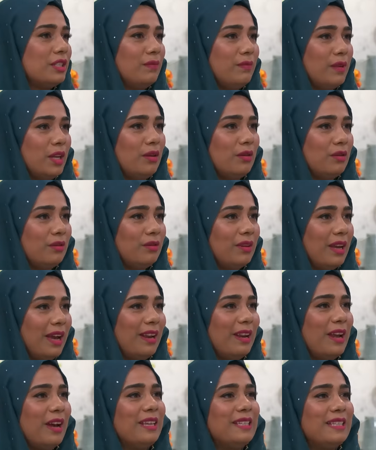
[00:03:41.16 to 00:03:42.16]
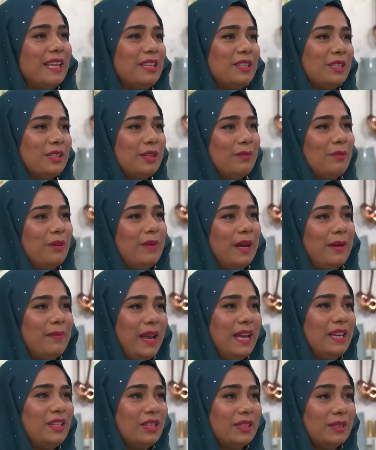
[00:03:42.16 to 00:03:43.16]
immune. And I say to some of my
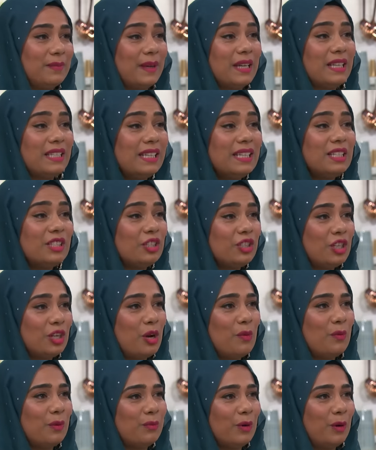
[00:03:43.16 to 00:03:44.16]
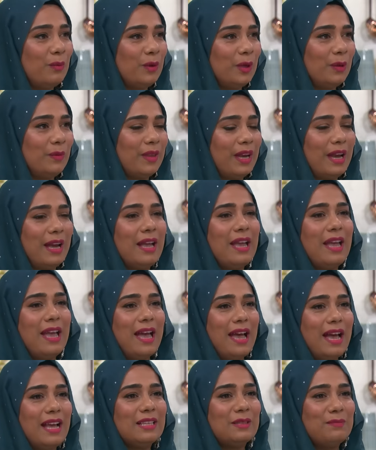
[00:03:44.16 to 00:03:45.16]
patients, because it's such a common problem that
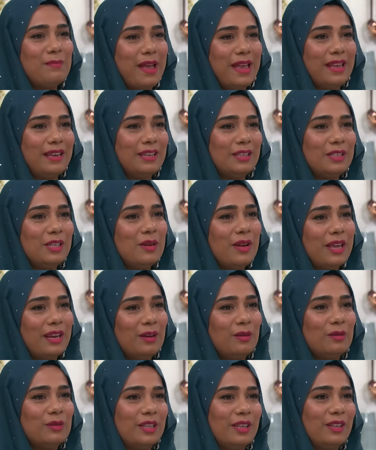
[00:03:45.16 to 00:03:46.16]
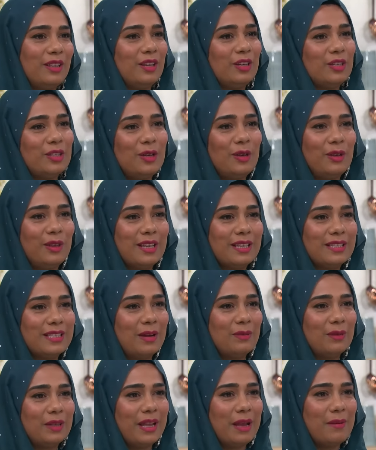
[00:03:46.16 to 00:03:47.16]
as men, as you get older, there are two things
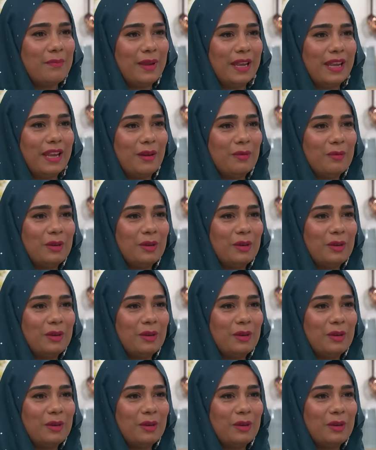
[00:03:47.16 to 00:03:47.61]
that will get bigger.